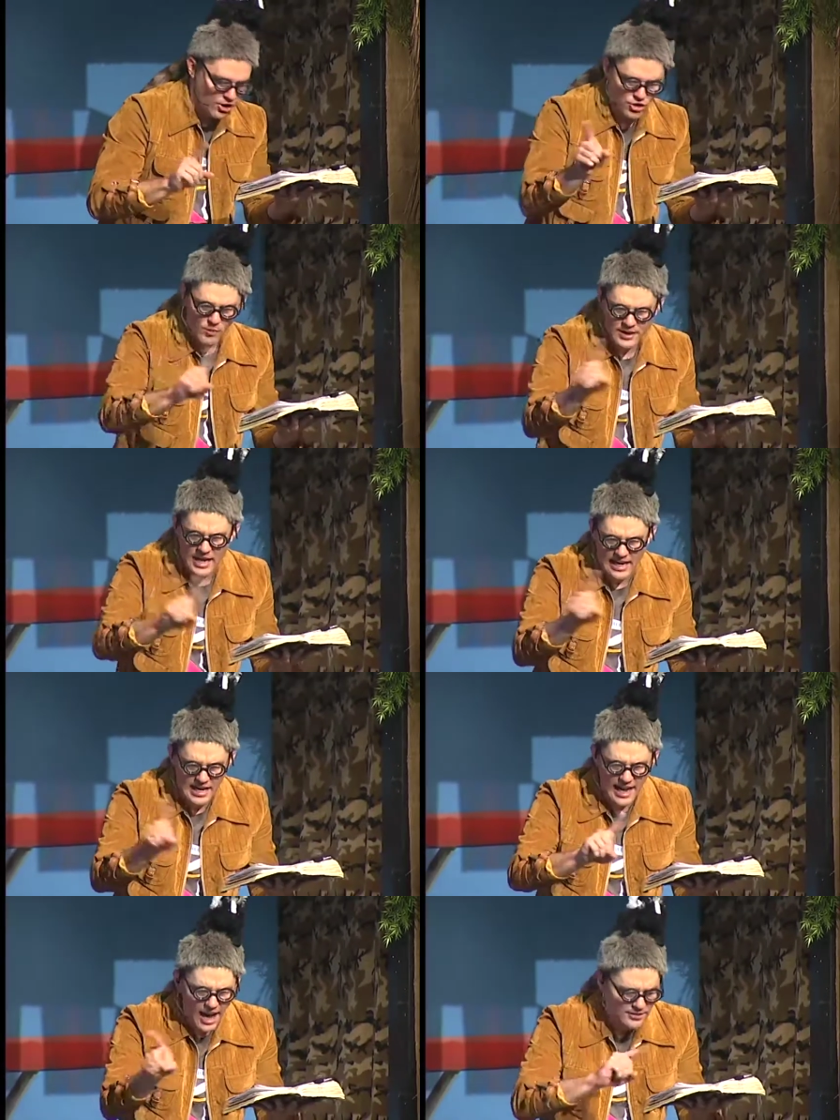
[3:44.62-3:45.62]
you were not
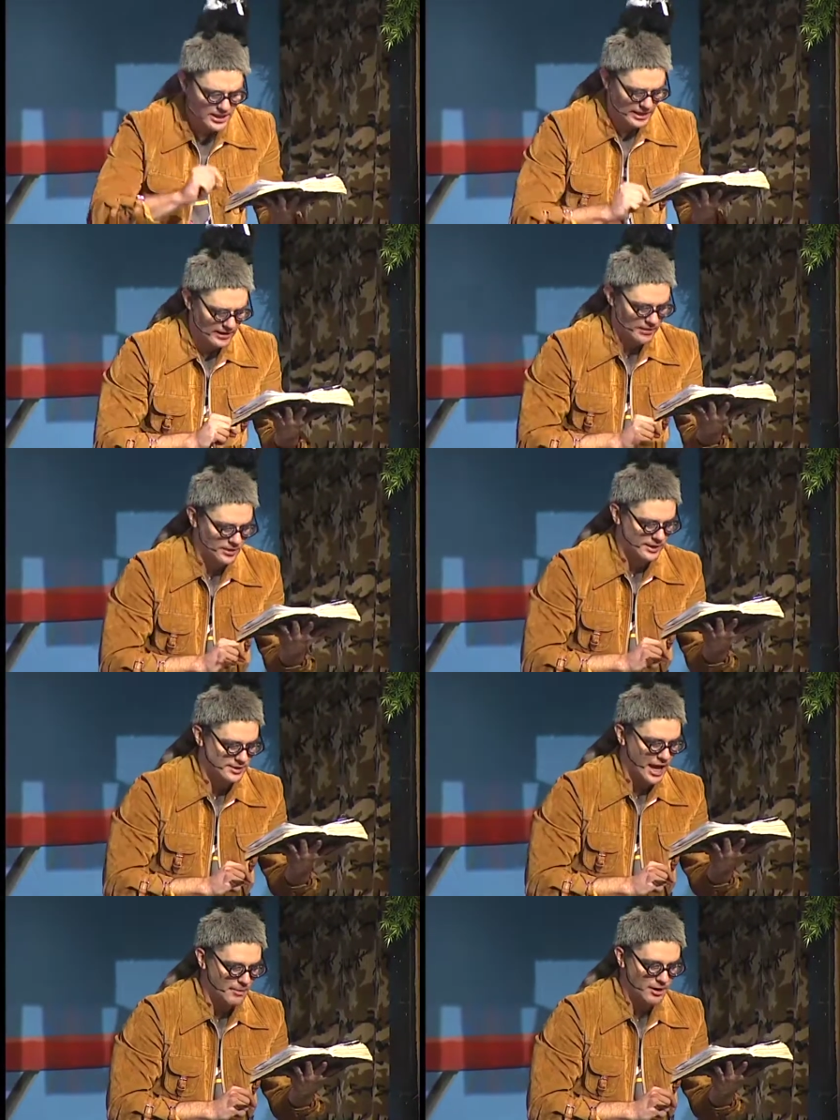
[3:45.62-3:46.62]
allowed to heal on the
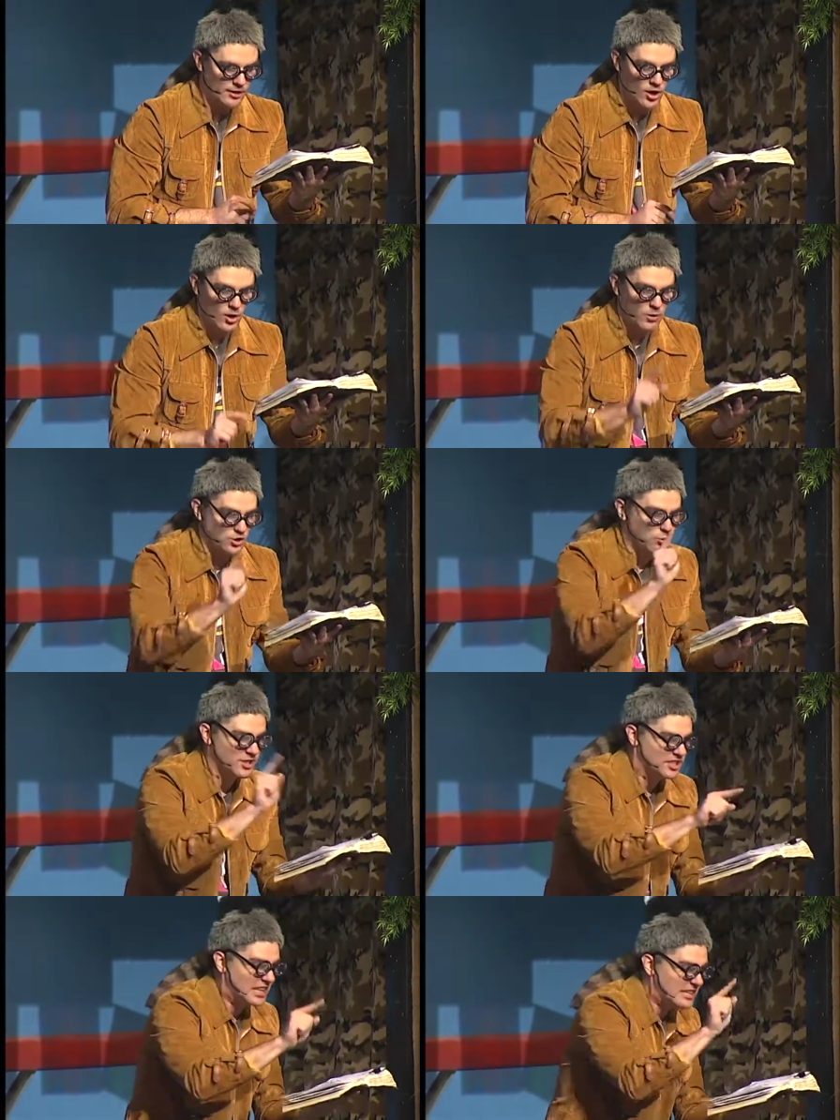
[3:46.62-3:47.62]
Sabbath, which
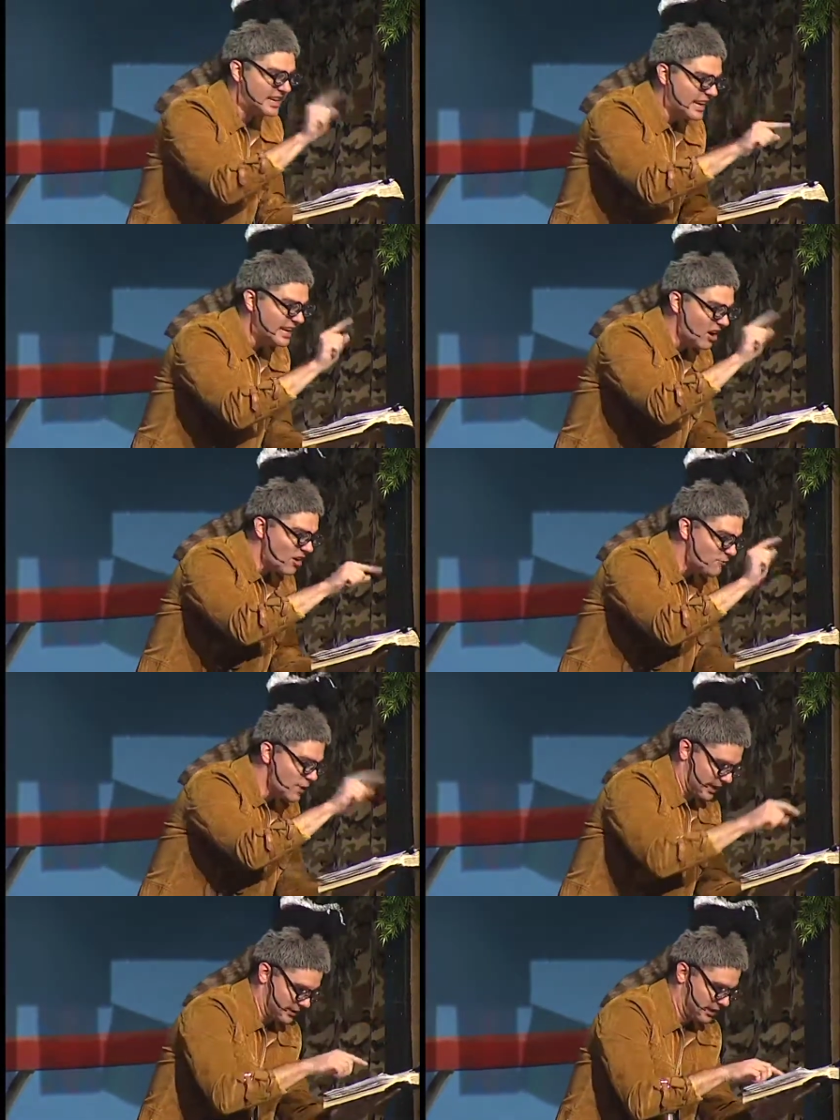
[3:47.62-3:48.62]
was the day of
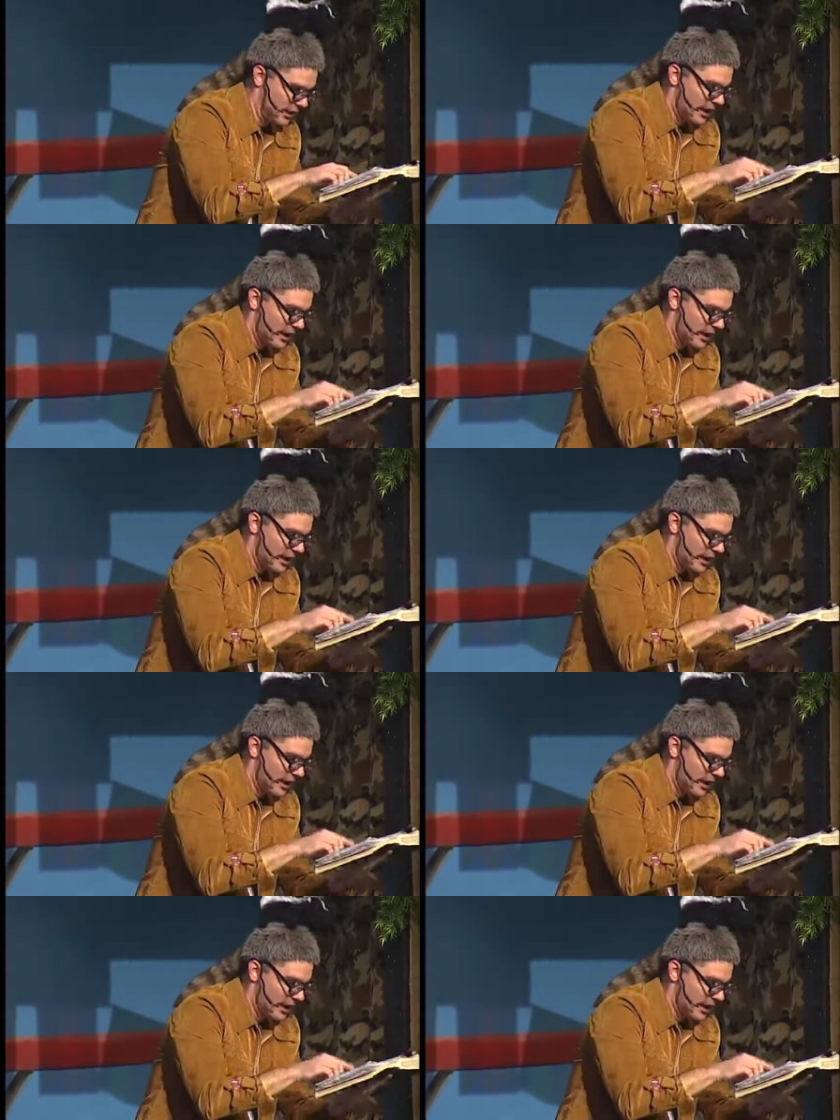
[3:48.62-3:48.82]
rest.